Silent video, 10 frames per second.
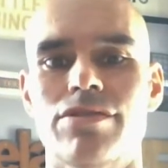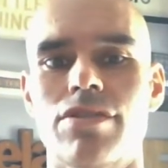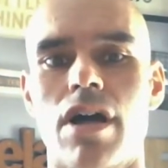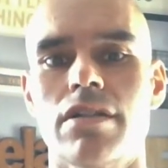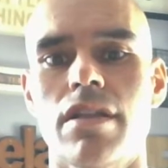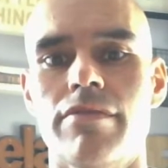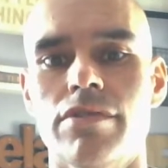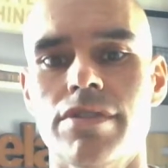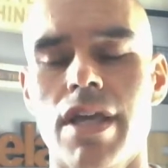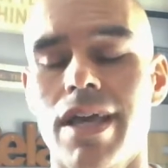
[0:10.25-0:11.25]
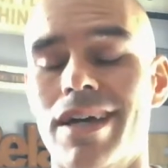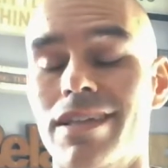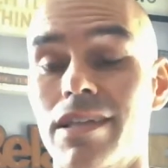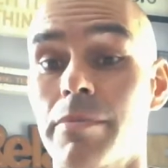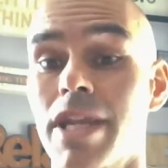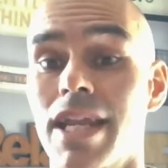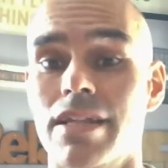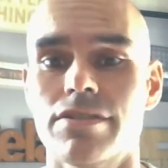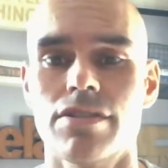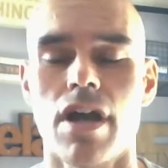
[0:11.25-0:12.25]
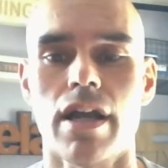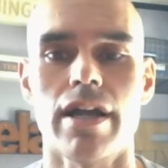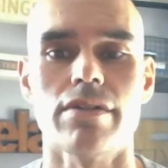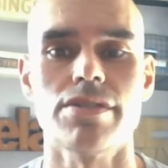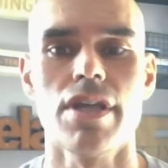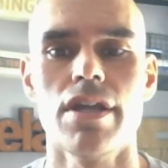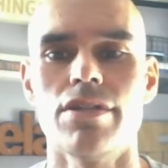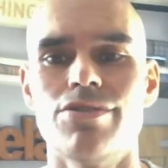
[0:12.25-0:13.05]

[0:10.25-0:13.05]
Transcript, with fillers: stock levels, eliminating stockouts.